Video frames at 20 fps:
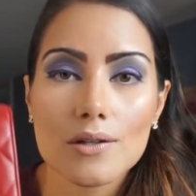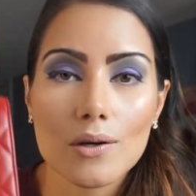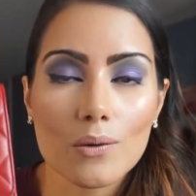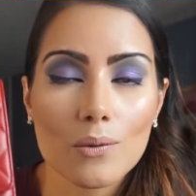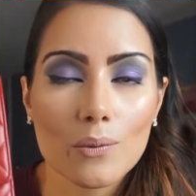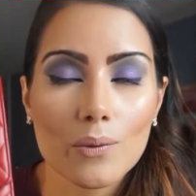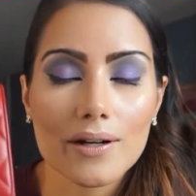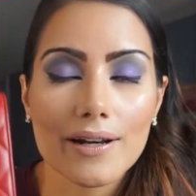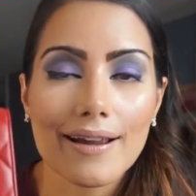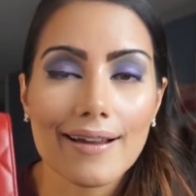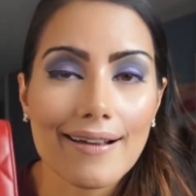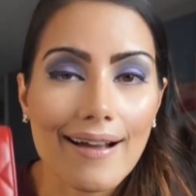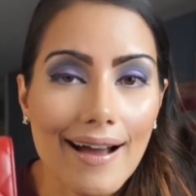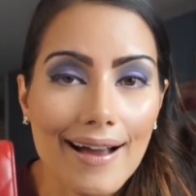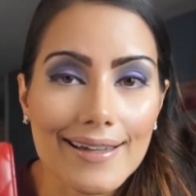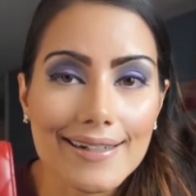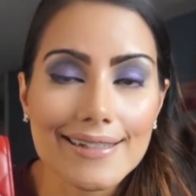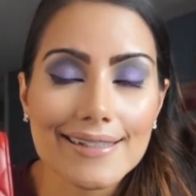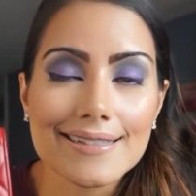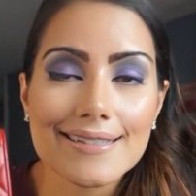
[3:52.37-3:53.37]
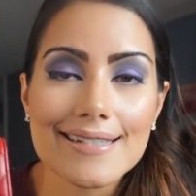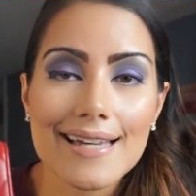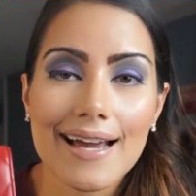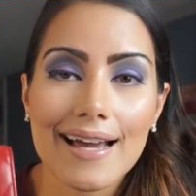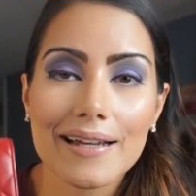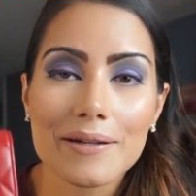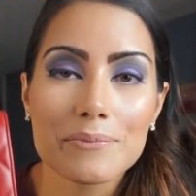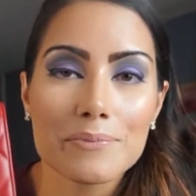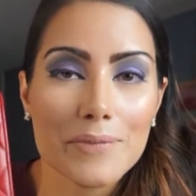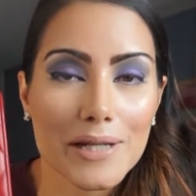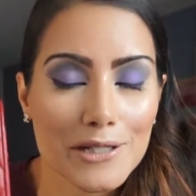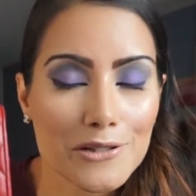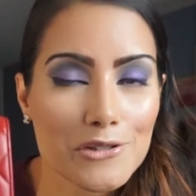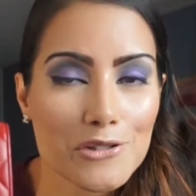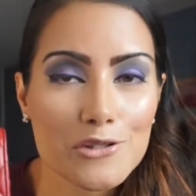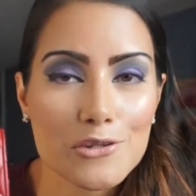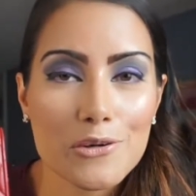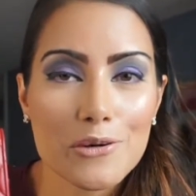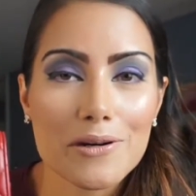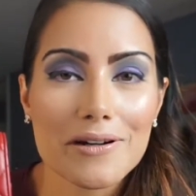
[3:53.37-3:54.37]
So when I got it, I made
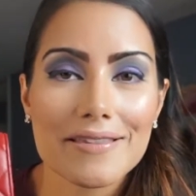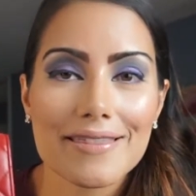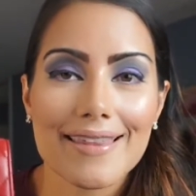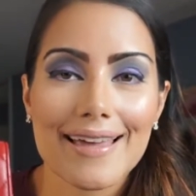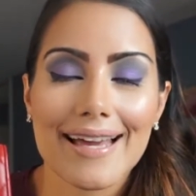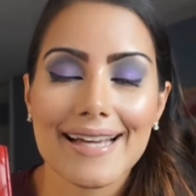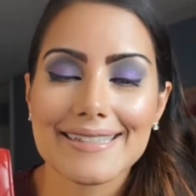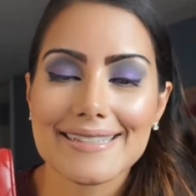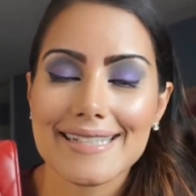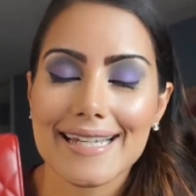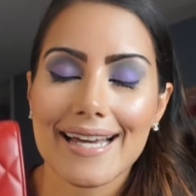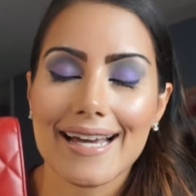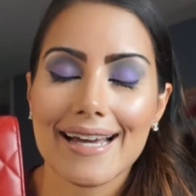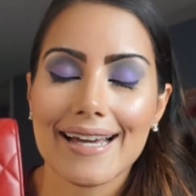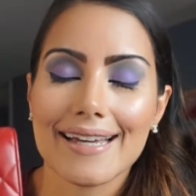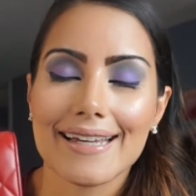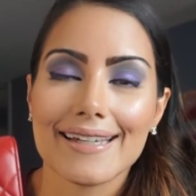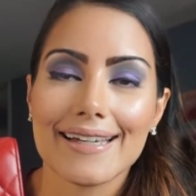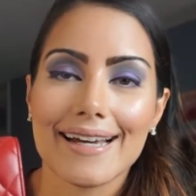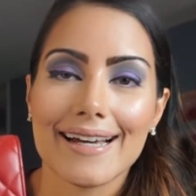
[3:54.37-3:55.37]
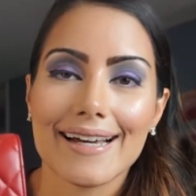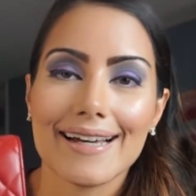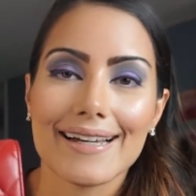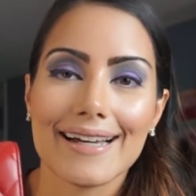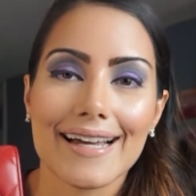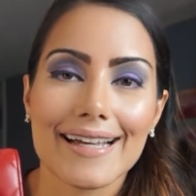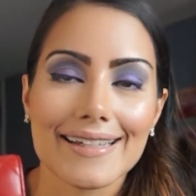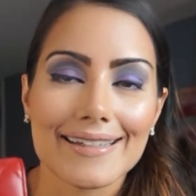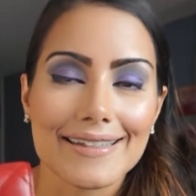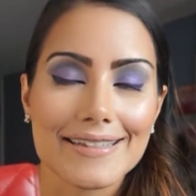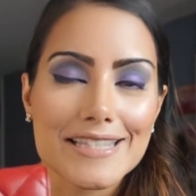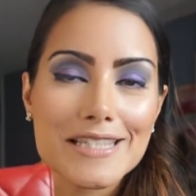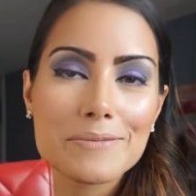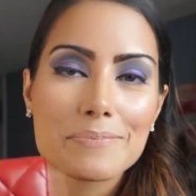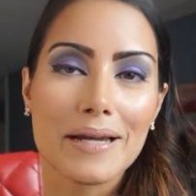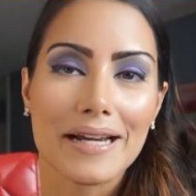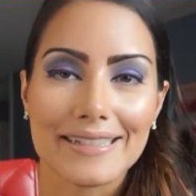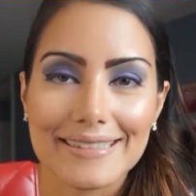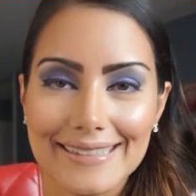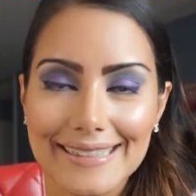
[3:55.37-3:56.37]
sure that I
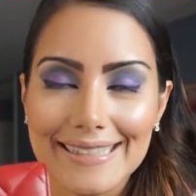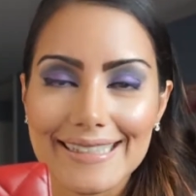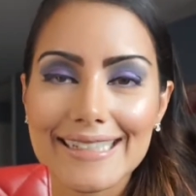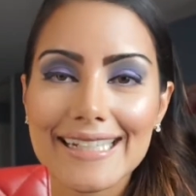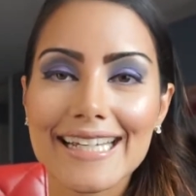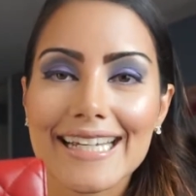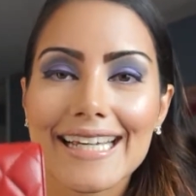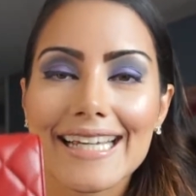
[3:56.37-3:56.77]
inspected